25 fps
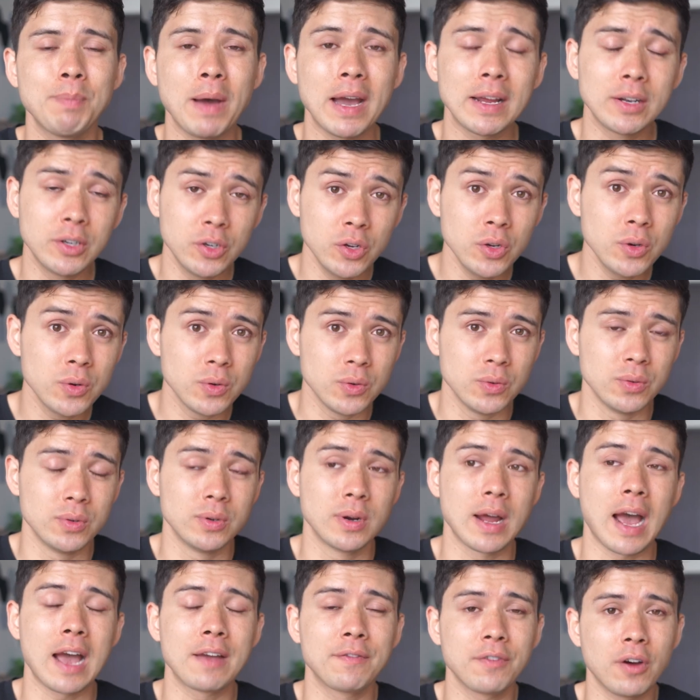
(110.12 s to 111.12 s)
by
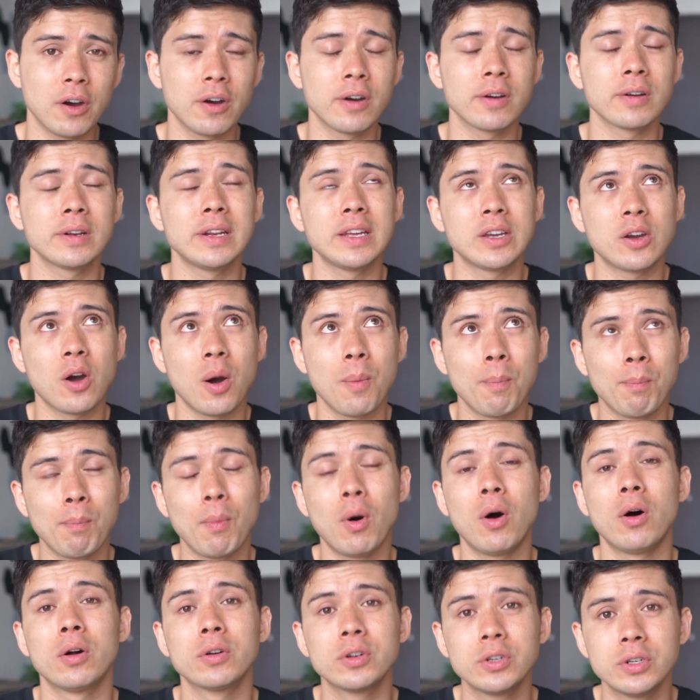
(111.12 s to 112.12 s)
noon, I've already got
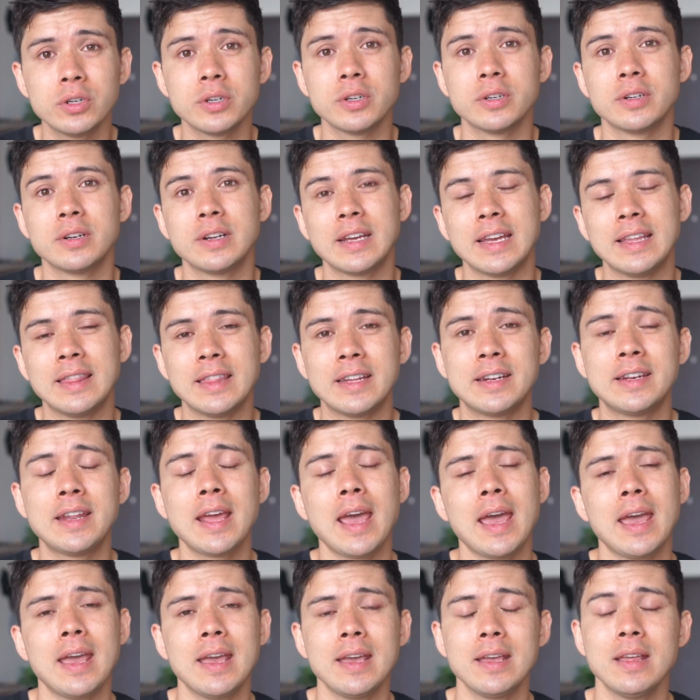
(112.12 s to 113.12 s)
more done in the
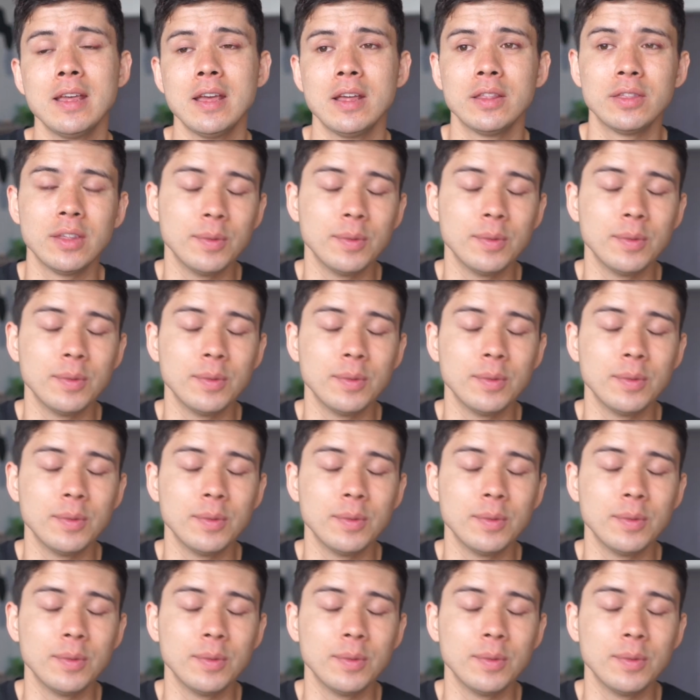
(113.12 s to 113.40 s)
day